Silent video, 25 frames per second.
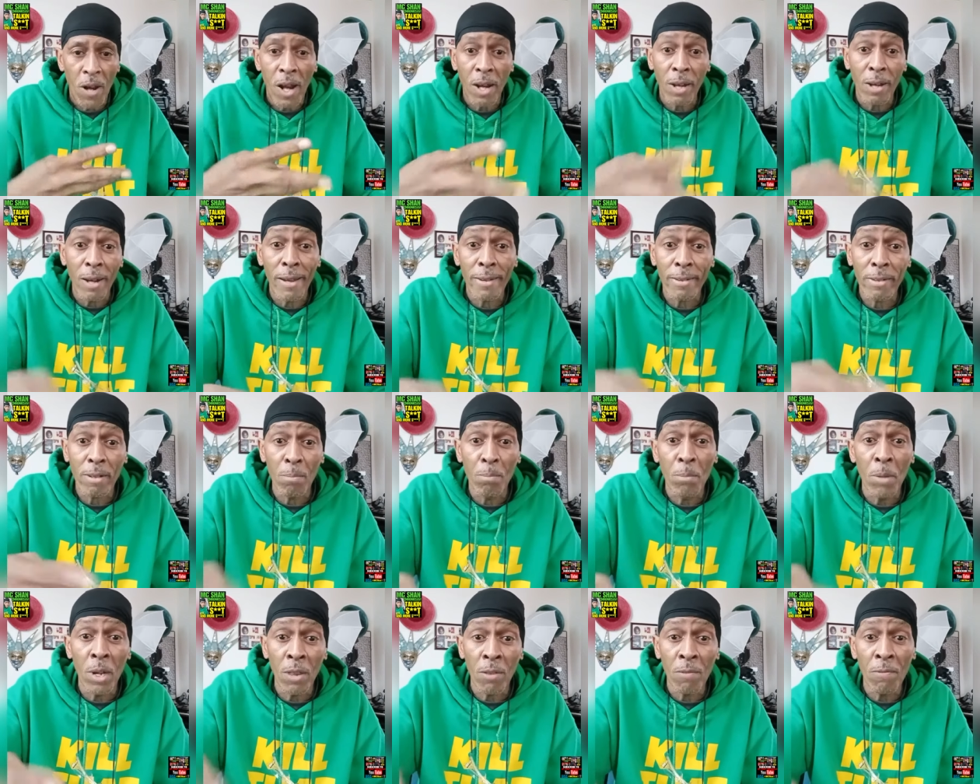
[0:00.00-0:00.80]
I like to
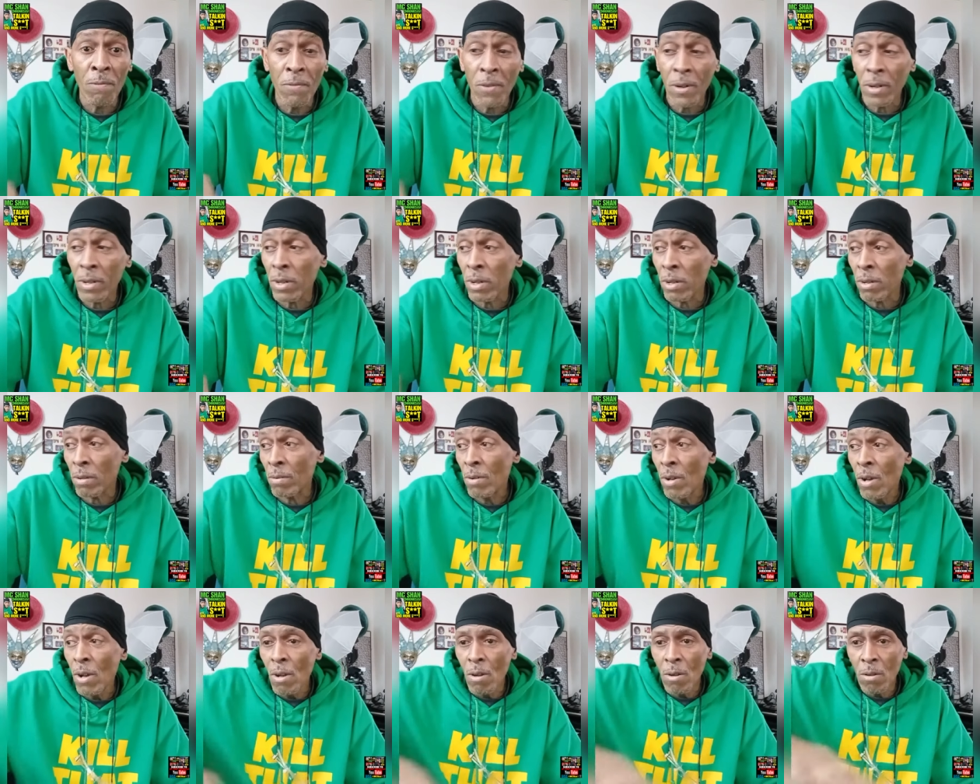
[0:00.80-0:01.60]
motherfucking
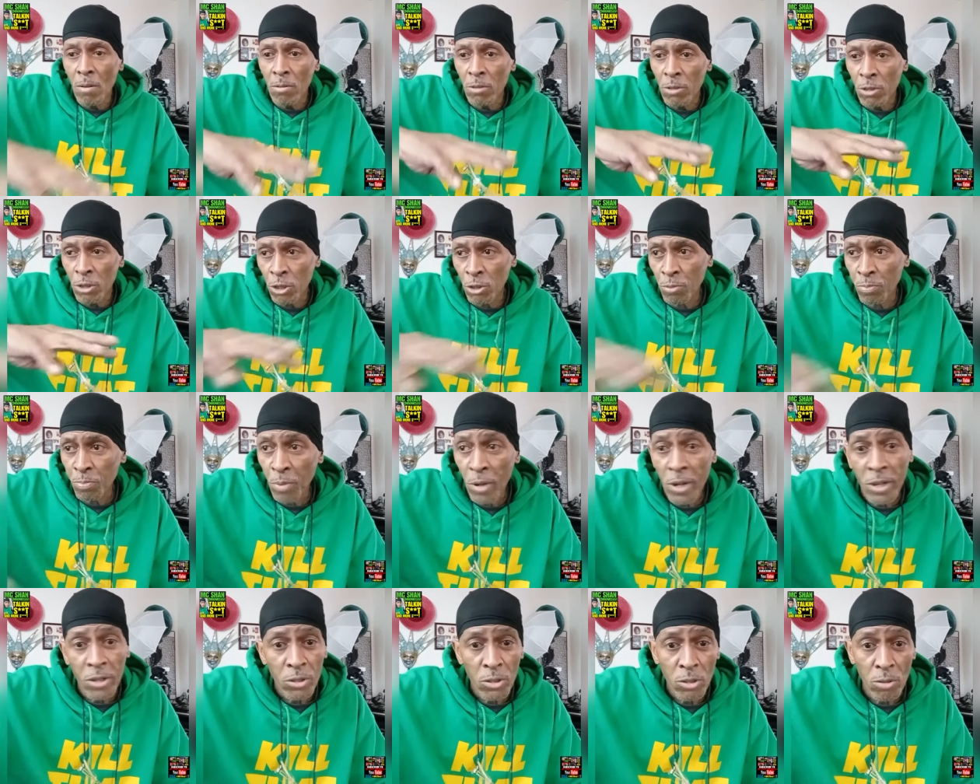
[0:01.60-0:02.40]

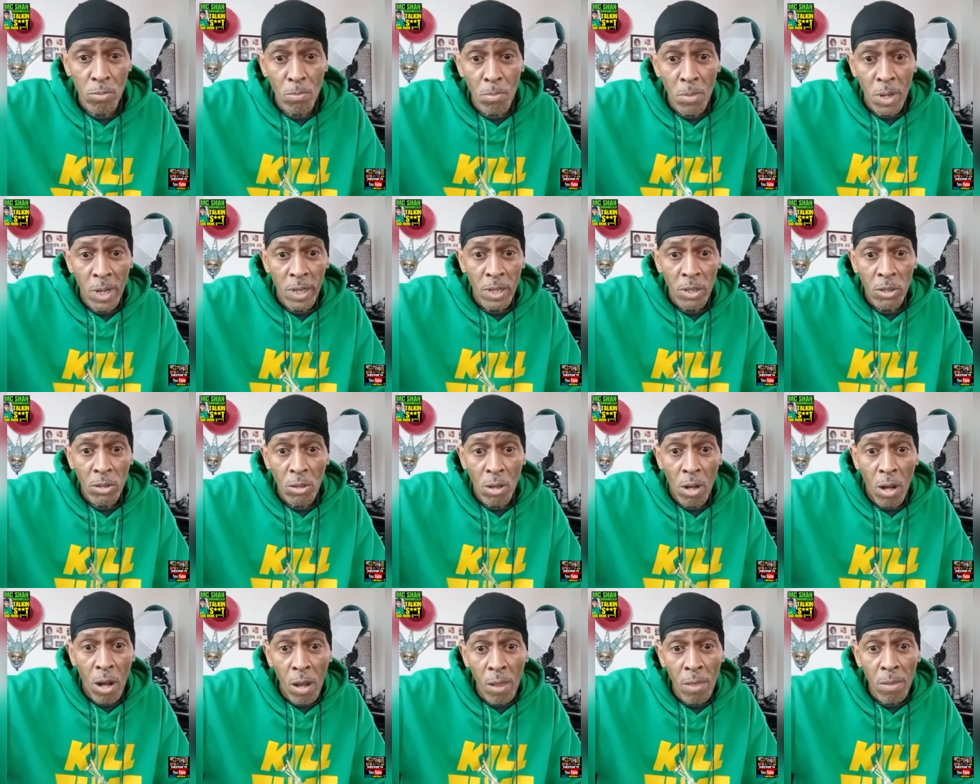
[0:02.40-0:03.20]
spread some money
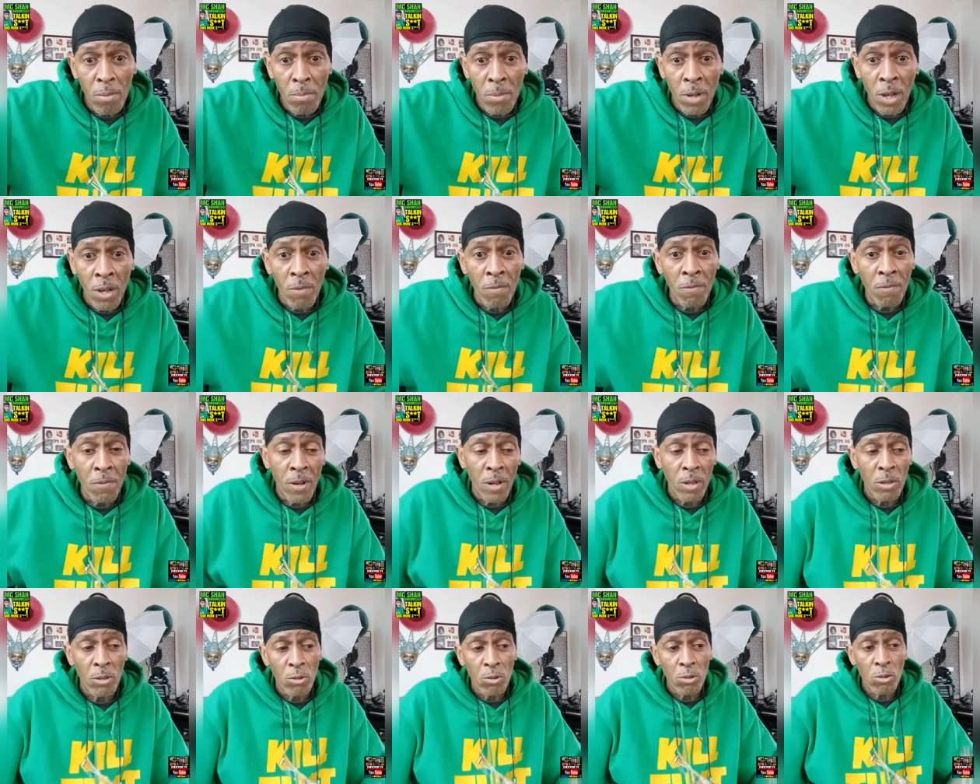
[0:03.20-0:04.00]
to other
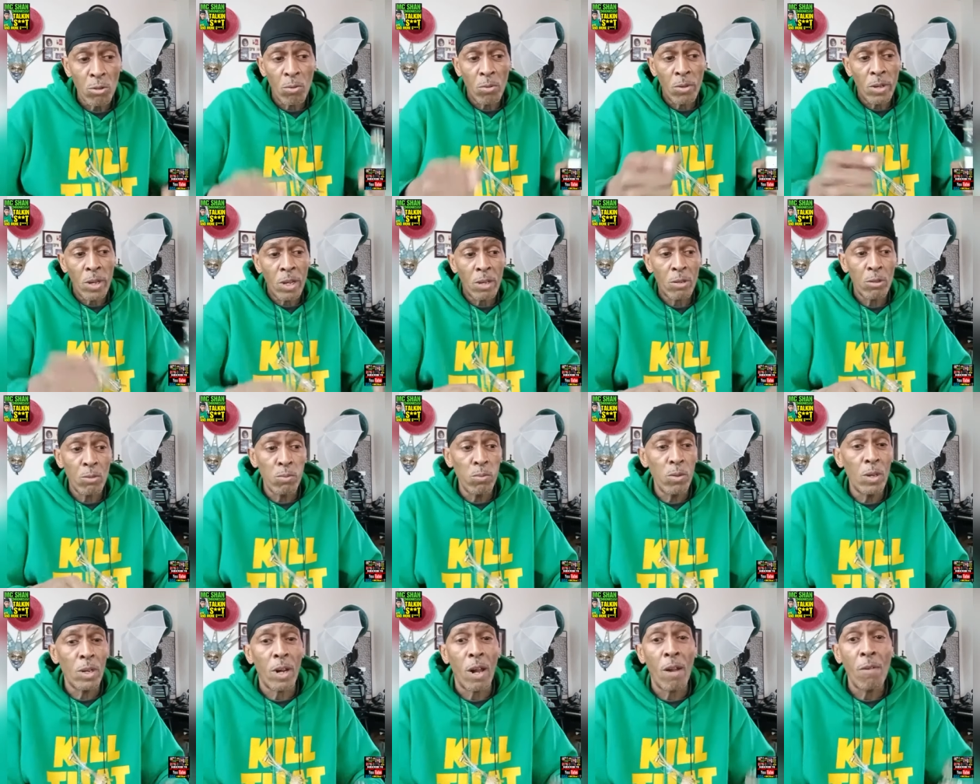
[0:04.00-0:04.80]
motherfuckers. So guess
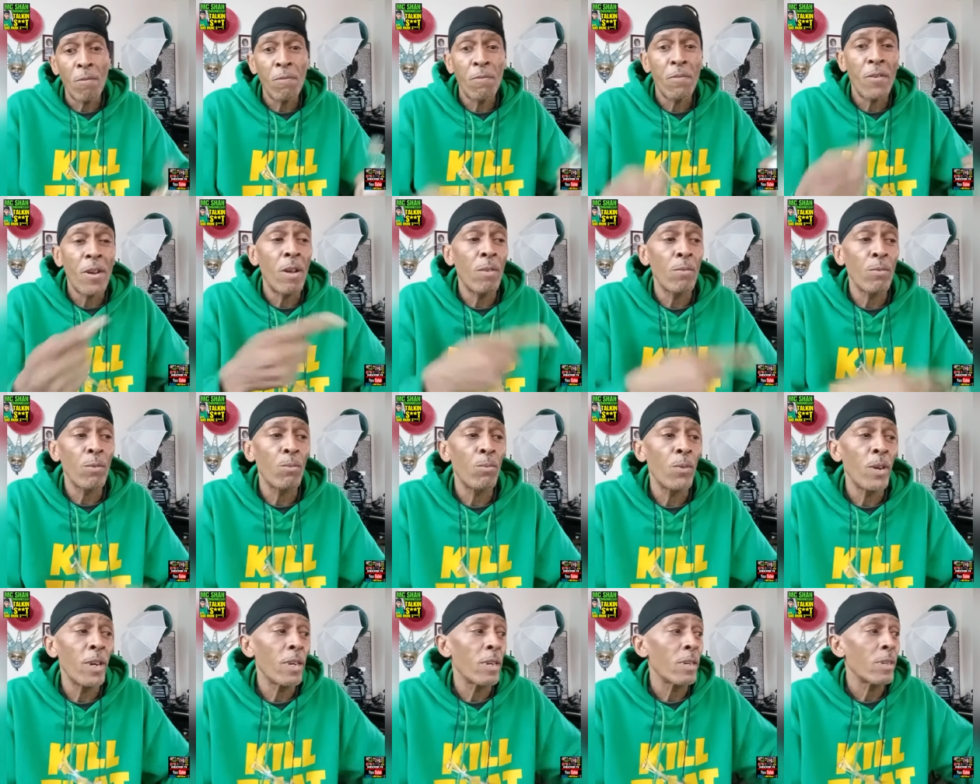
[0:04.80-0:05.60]
what? I found a
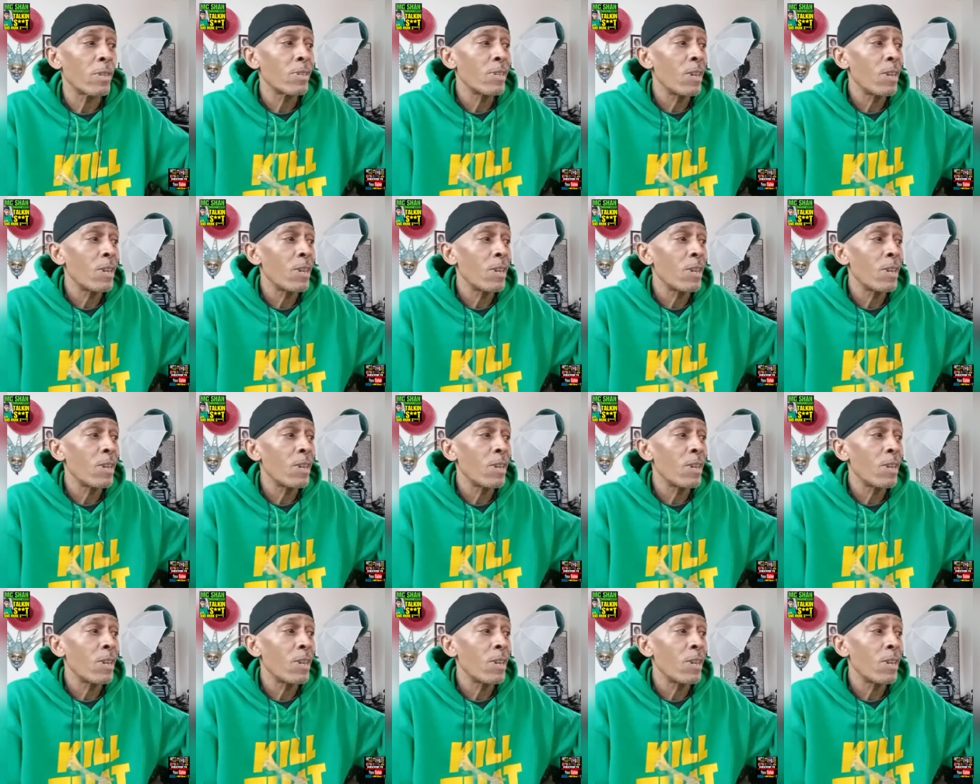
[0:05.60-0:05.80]
way to